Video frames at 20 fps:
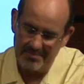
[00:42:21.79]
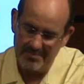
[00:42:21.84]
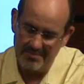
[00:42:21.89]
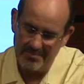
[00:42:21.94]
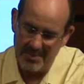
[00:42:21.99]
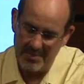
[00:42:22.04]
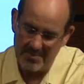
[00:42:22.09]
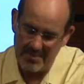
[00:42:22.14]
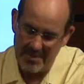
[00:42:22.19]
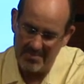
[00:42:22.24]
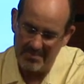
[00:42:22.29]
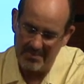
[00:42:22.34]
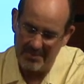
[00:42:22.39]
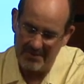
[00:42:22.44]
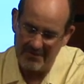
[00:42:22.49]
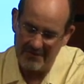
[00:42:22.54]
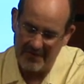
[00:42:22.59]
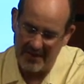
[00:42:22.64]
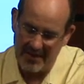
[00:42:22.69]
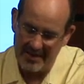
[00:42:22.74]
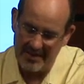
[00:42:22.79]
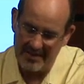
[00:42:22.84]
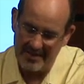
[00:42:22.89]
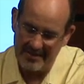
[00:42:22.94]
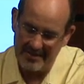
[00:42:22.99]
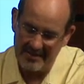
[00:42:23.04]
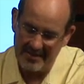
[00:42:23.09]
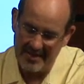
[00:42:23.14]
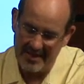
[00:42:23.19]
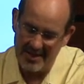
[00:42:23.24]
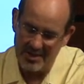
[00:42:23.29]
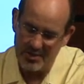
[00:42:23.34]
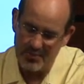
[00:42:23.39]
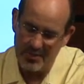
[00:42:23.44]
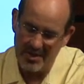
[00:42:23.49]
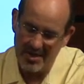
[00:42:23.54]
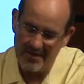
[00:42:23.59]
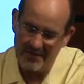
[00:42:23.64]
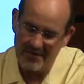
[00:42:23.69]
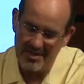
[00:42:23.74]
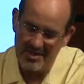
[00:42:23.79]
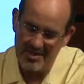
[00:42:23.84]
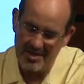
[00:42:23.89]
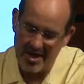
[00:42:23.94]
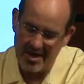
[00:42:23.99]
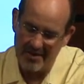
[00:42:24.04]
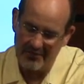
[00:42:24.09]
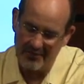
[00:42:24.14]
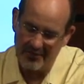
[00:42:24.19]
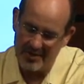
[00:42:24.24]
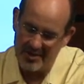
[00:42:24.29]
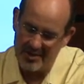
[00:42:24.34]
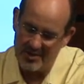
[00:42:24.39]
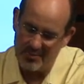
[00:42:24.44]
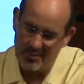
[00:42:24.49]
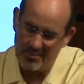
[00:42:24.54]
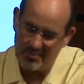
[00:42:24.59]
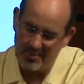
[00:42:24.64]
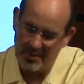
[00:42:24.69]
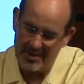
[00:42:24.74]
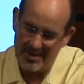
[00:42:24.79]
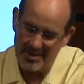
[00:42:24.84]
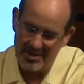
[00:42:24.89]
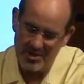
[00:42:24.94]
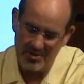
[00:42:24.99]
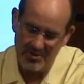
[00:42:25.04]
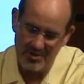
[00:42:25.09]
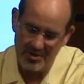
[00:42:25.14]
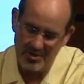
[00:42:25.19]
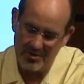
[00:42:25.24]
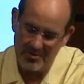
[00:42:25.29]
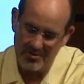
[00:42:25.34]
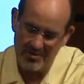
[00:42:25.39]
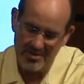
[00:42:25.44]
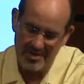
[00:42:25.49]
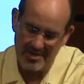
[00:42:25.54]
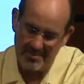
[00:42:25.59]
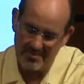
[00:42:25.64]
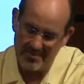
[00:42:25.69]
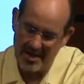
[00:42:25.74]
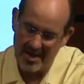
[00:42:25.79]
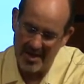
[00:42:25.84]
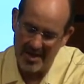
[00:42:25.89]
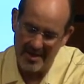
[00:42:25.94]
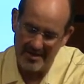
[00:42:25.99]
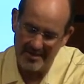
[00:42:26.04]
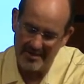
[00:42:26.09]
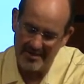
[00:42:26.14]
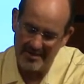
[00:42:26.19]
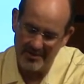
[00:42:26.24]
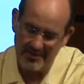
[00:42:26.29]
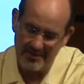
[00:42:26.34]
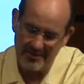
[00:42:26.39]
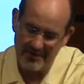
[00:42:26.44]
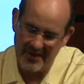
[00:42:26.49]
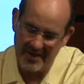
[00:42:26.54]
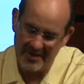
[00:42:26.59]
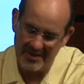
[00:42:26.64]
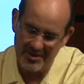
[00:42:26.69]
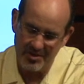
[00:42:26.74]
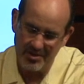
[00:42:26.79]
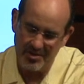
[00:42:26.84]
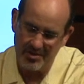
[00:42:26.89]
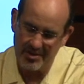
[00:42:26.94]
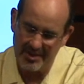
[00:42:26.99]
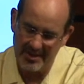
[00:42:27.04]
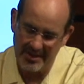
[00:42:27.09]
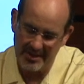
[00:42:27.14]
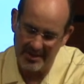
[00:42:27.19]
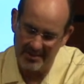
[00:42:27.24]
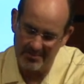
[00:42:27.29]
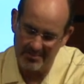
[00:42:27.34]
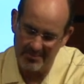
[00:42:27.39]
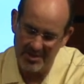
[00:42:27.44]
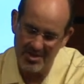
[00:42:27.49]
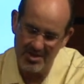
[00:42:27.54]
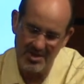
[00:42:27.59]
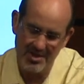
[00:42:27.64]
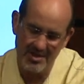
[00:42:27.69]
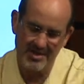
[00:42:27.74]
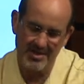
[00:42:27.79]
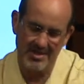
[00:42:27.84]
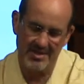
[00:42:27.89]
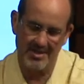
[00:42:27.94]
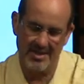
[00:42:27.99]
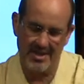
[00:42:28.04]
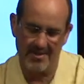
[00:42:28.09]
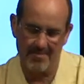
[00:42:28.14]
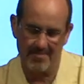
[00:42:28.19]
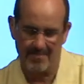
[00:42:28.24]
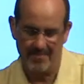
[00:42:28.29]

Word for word: be people of faith. And as we give these offerings, we pray that you would use them, God, to advance your kingdom. In Jesus' name,